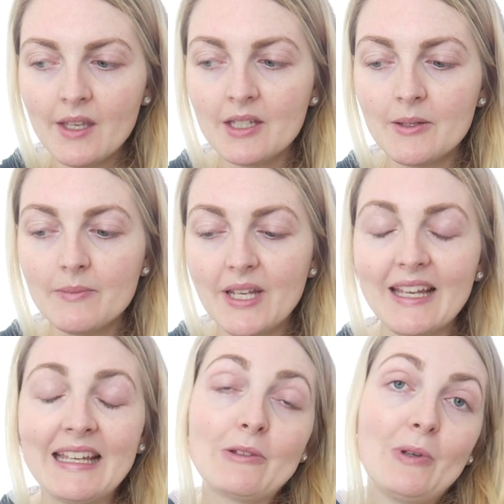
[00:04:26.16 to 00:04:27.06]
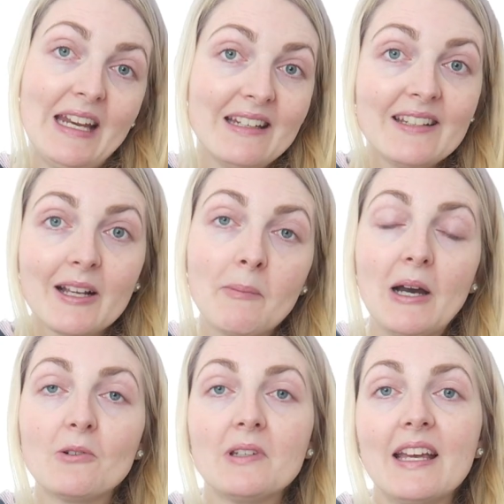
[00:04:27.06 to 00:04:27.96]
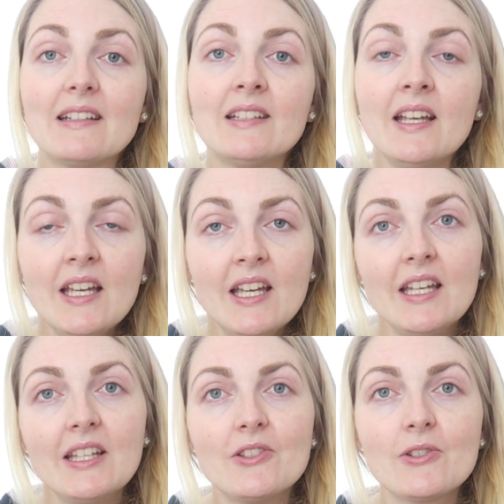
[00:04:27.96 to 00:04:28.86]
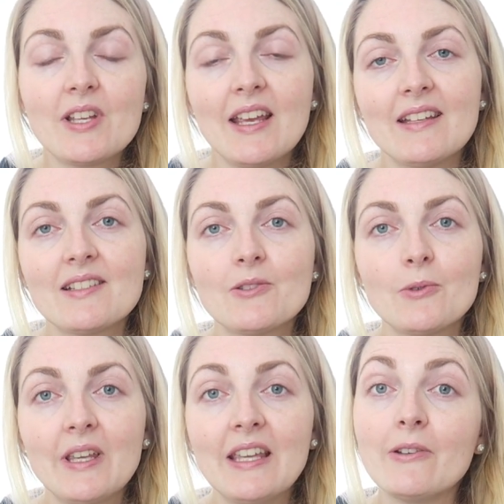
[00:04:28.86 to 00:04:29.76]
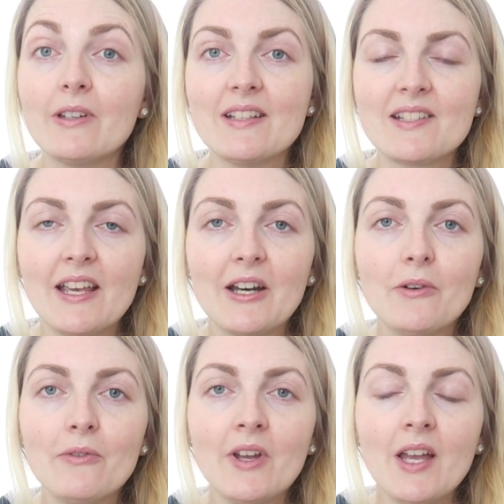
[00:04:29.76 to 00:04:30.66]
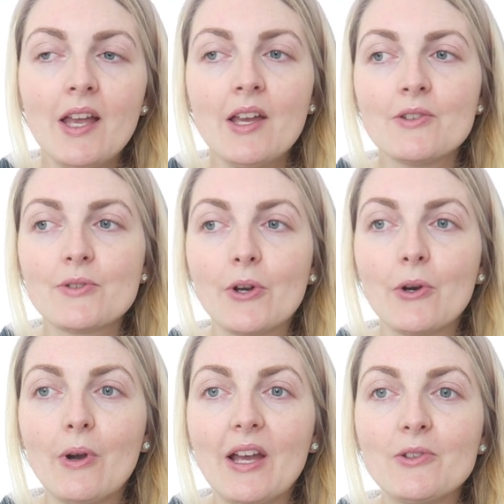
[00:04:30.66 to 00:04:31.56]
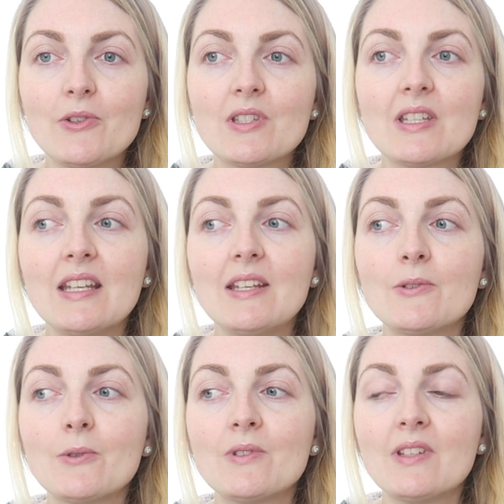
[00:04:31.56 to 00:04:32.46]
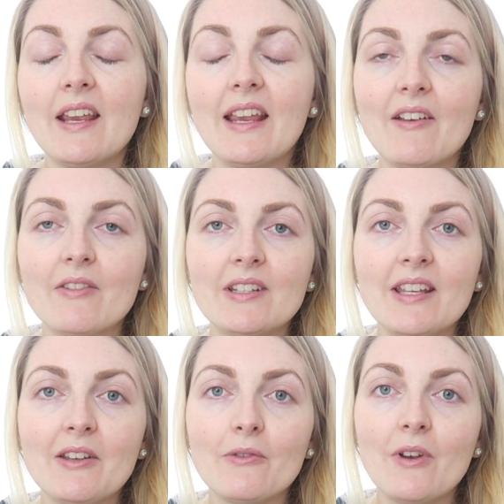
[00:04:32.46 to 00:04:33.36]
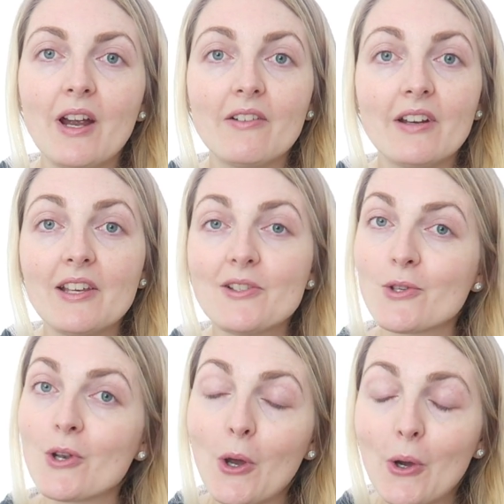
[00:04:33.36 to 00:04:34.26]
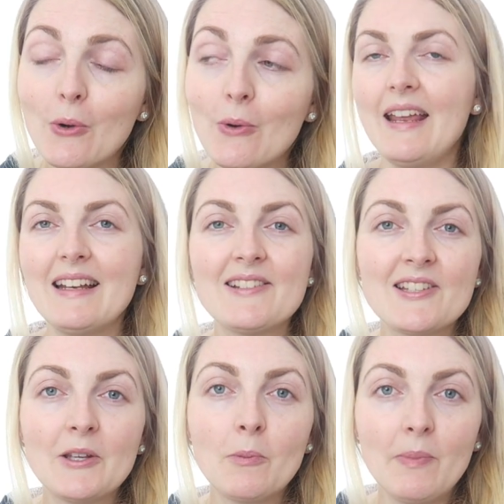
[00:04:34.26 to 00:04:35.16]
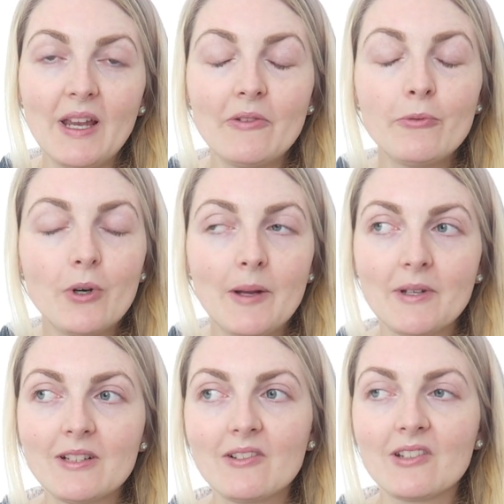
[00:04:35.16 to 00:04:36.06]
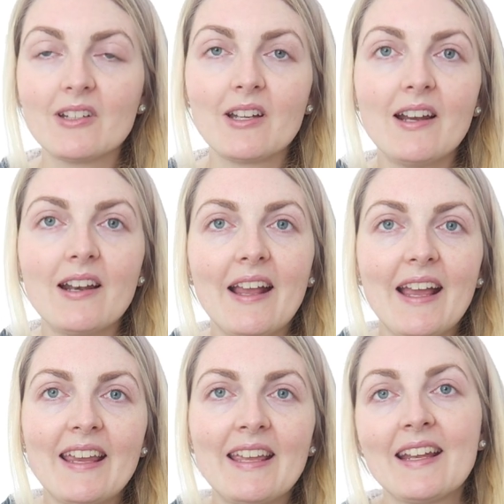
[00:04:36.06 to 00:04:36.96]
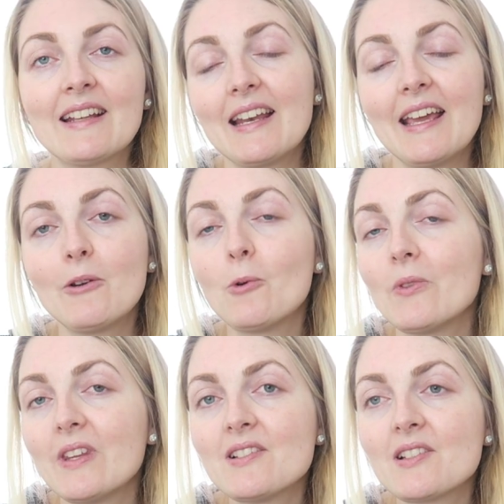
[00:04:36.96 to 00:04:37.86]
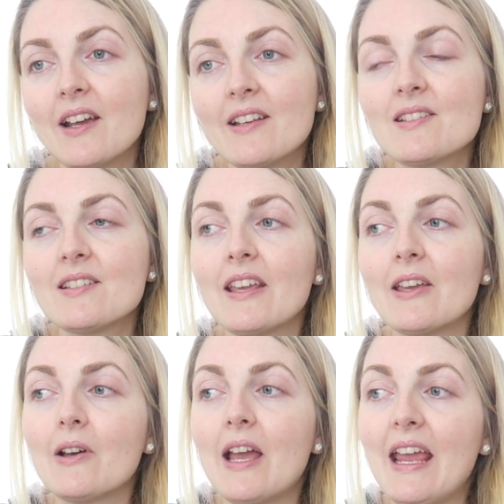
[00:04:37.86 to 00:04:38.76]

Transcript: They can't do anything about that. It just has to heal itself. So I just need to take everything very slow. And it's still painful, I'm not gonna lie. Like I can't lay on this side still.